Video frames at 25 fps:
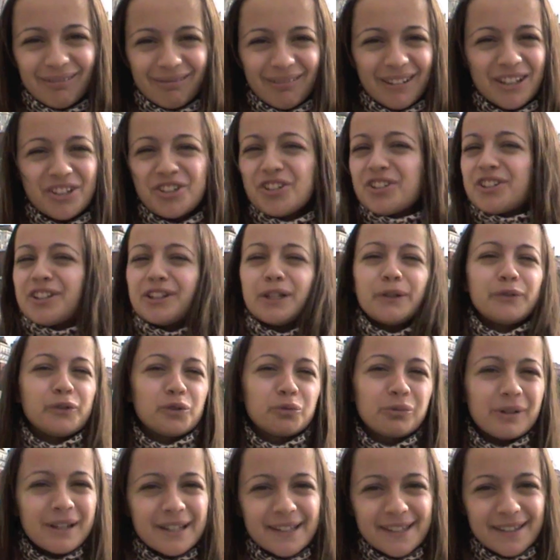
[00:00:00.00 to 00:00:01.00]
It's just
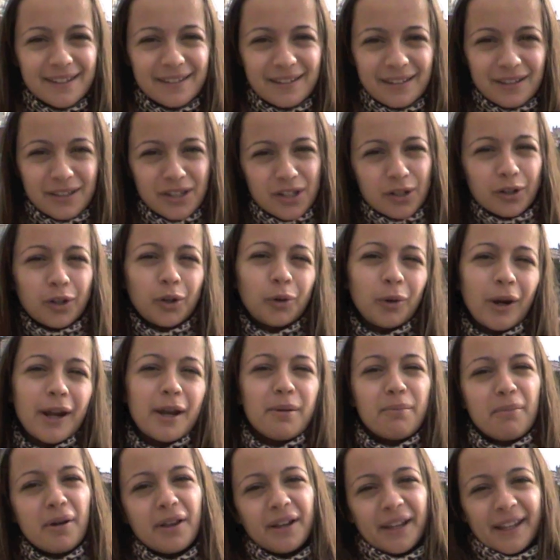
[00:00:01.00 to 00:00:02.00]
another reason to
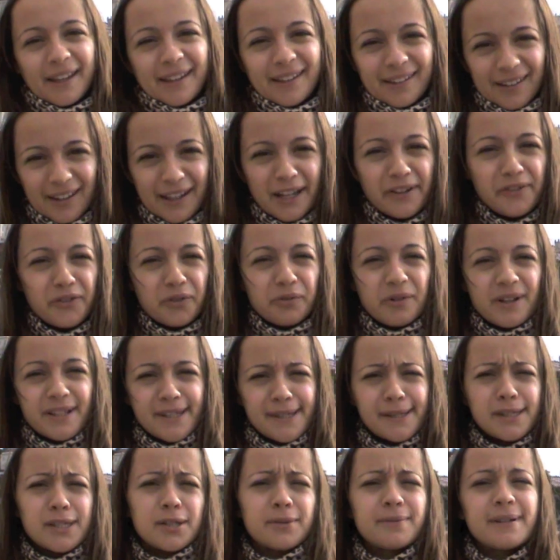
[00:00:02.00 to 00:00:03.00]
create money, another
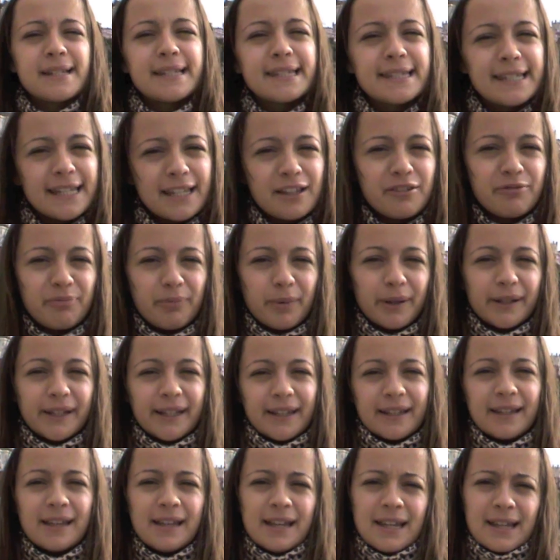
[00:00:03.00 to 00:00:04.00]
reason to receive
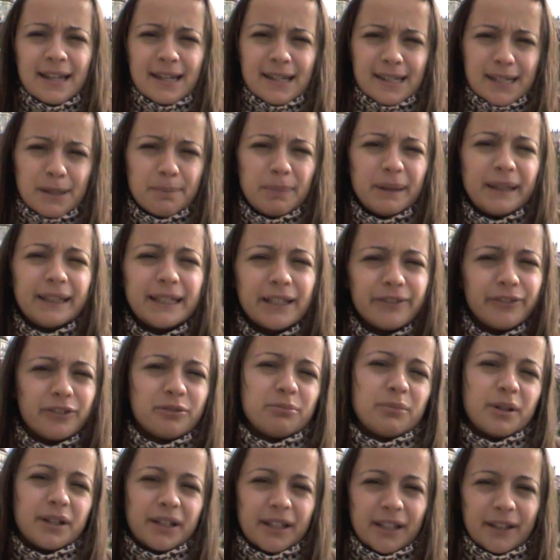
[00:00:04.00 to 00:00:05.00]
money, to be
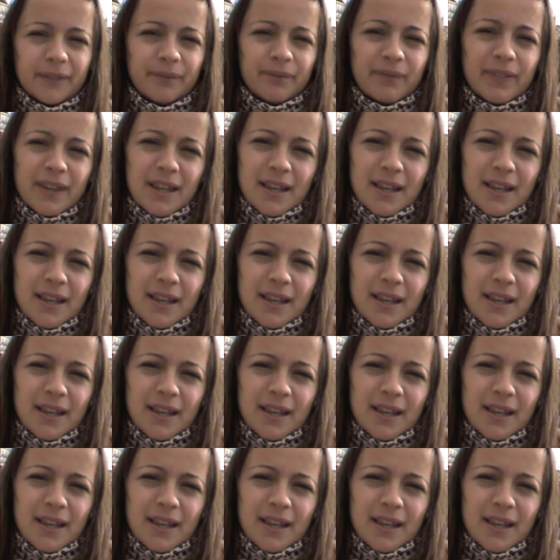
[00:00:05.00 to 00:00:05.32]
given money.